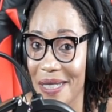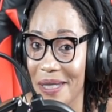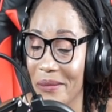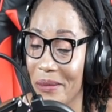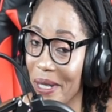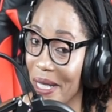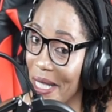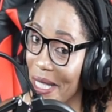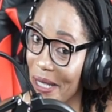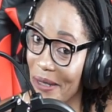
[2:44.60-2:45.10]

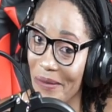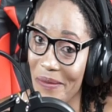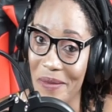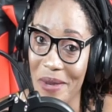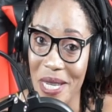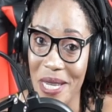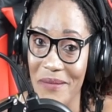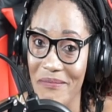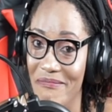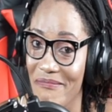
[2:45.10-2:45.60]
Believe
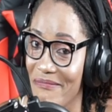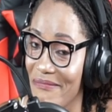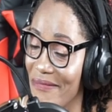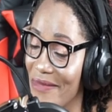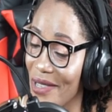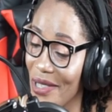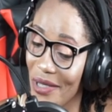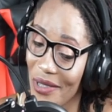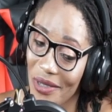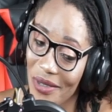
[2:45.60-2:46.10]
me,
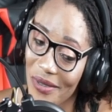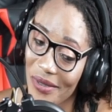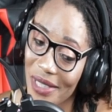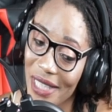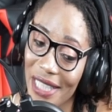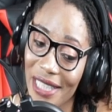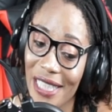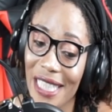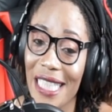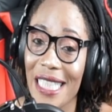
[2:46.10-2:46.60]
you know,
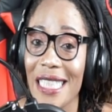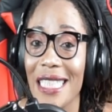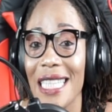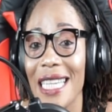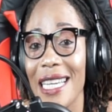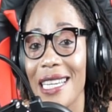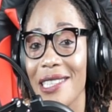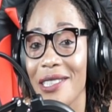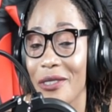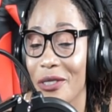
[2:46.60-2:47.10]
there's this
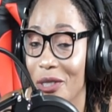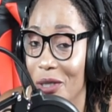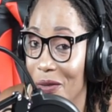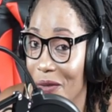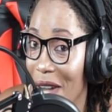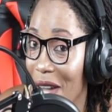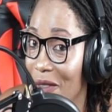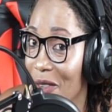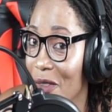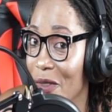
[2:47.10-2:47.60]
saying, the
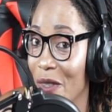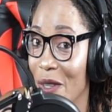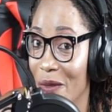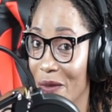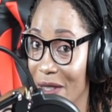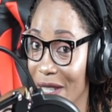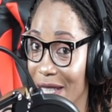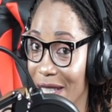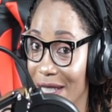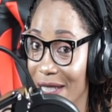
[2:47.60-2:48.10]
survival of the
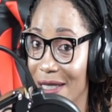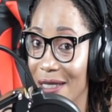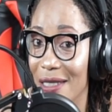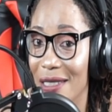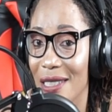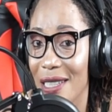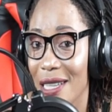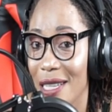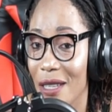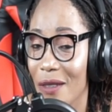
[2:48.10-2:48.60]

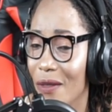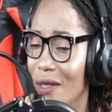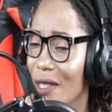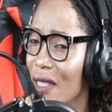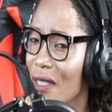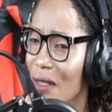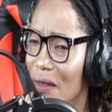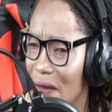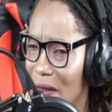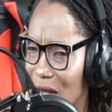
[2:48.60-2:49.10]
fittest. If you're
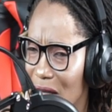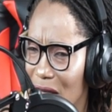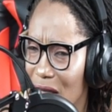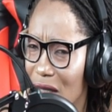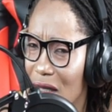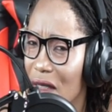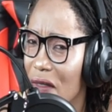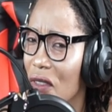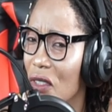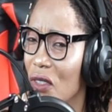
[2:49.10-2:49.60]
not fit
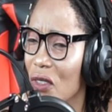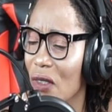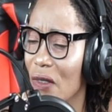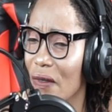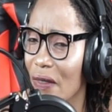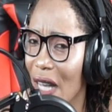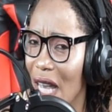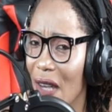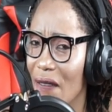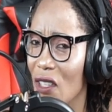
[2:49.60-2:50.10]
enough to
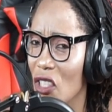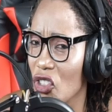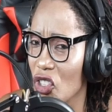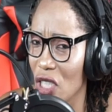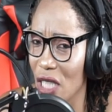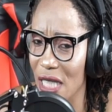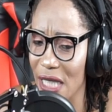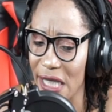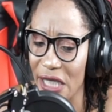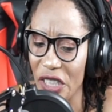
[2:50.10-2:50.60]
survive the
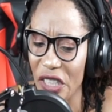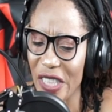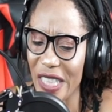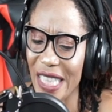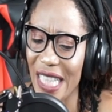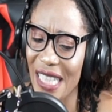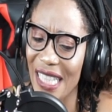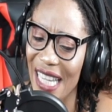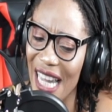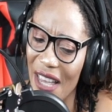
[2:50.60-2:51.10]
challenges
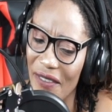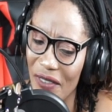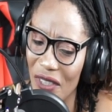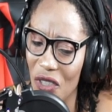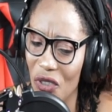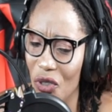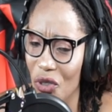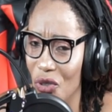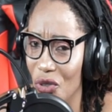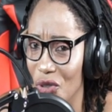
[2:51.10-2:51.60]
that life is
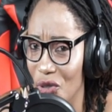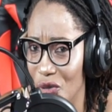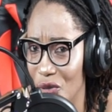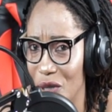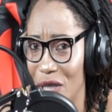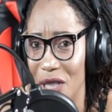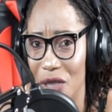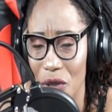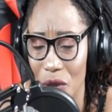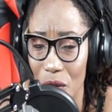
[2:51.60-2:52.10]
going to
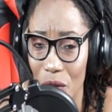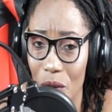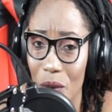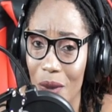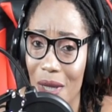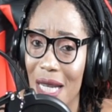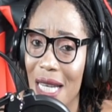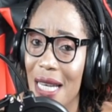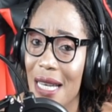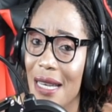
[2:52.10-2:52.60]
throw at you,
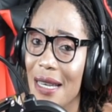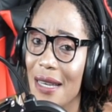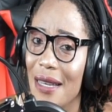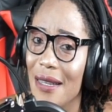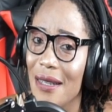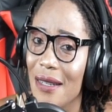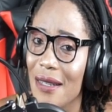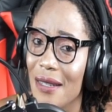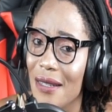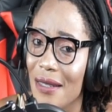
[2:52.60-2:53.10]

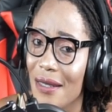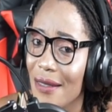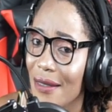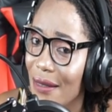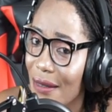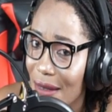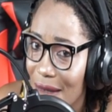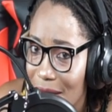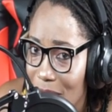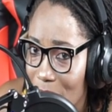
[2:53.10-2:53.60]

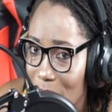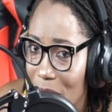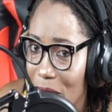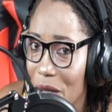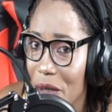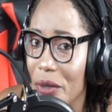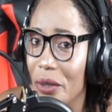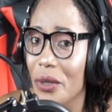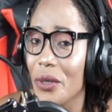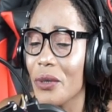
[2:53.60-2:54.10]
what are
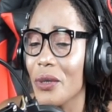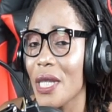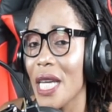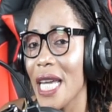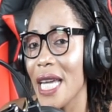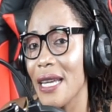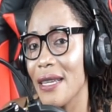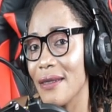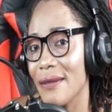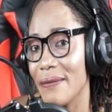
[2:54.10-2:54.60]
you going to
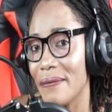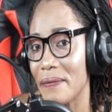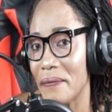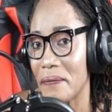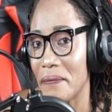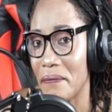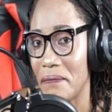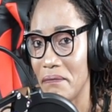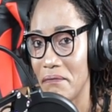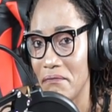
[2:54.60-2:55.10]
gain?
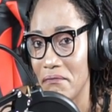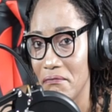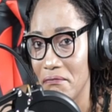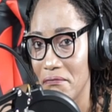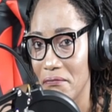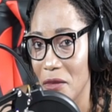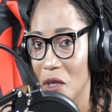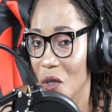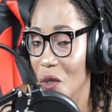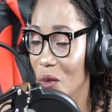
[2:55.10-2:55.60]

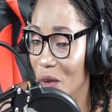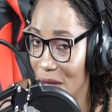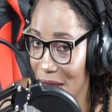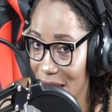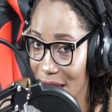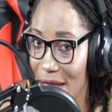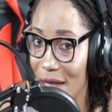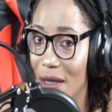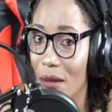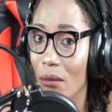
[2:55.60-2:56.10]
You will
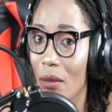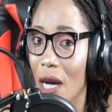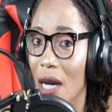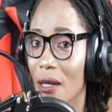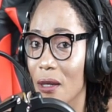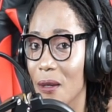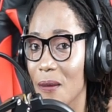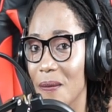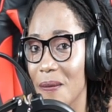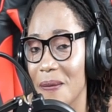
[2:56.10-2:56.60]
stay at the
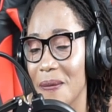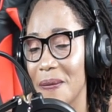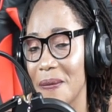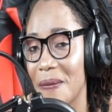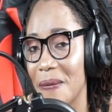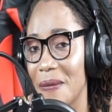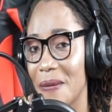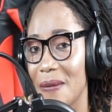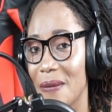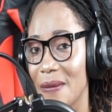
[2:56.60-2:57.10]
bottom.
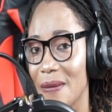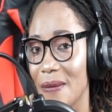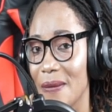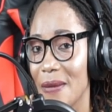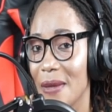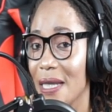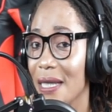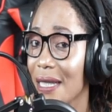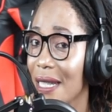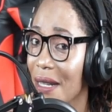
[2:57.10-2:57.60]

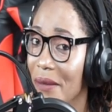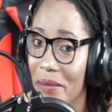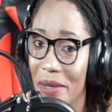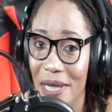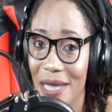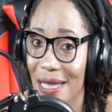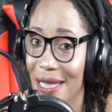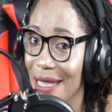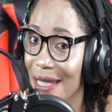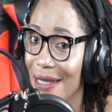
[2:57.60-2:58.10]
And that
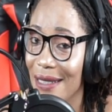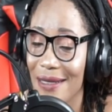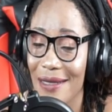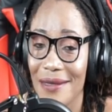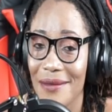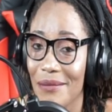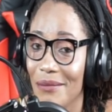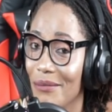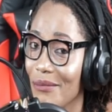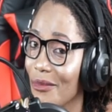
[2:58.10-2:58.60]
being said,
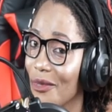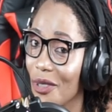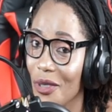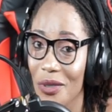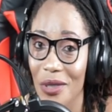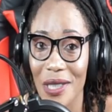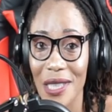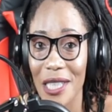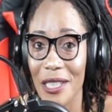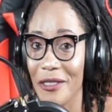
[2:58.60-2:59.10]

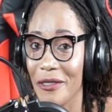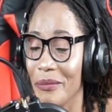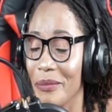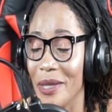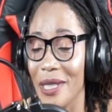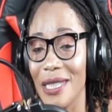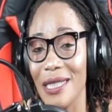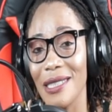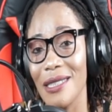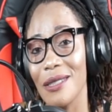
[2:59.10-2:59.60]
don't
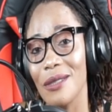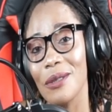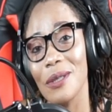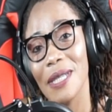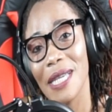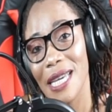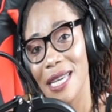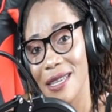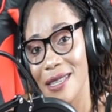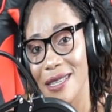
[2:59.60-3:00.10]
self-pity,
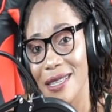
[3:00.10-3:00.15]
okay?